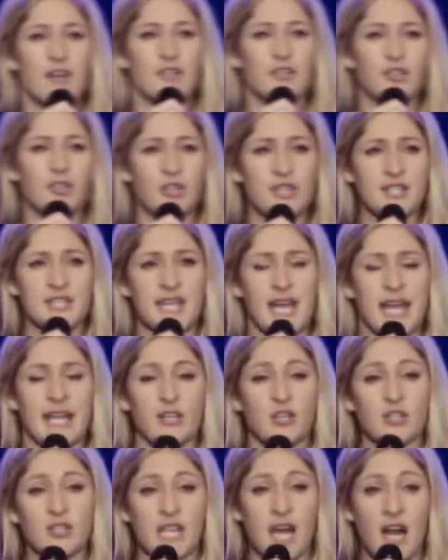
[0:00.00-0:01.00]
the nurse that
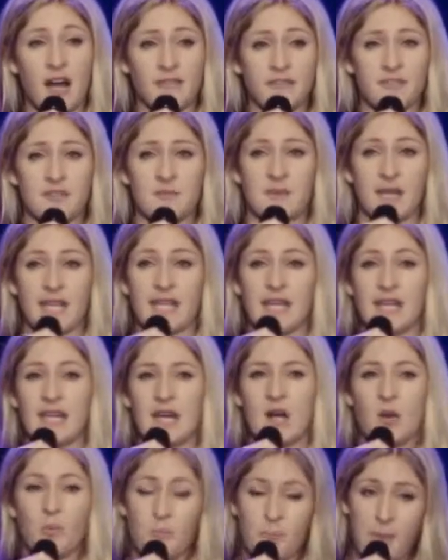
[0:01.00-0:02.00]
had looked after me
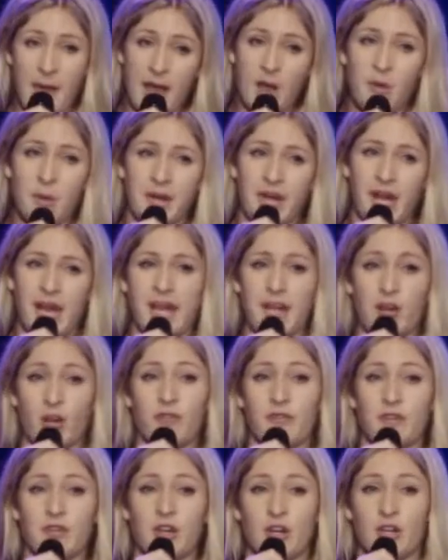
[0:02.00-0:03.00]
back when I had
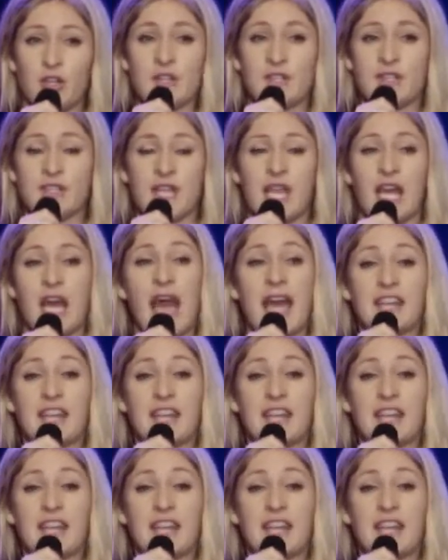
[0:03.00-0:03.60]
overdosed.